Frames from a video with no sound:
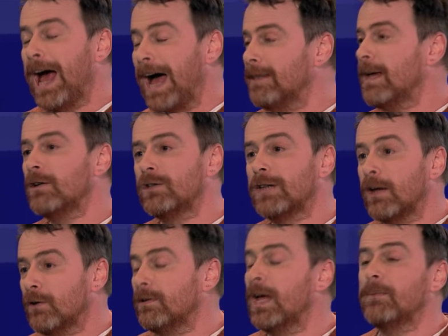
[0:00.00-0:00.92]
and then
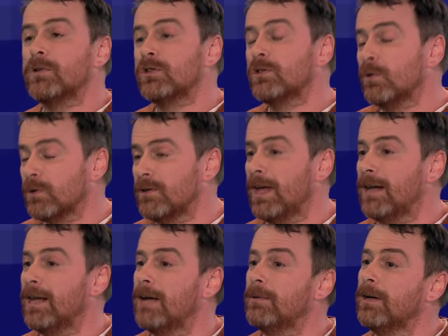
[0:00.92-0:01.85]
get your neighbour to talk to
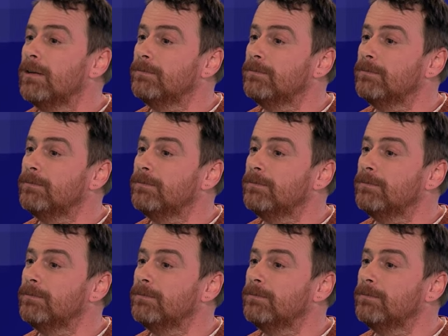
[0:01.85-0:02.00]
their neighbour.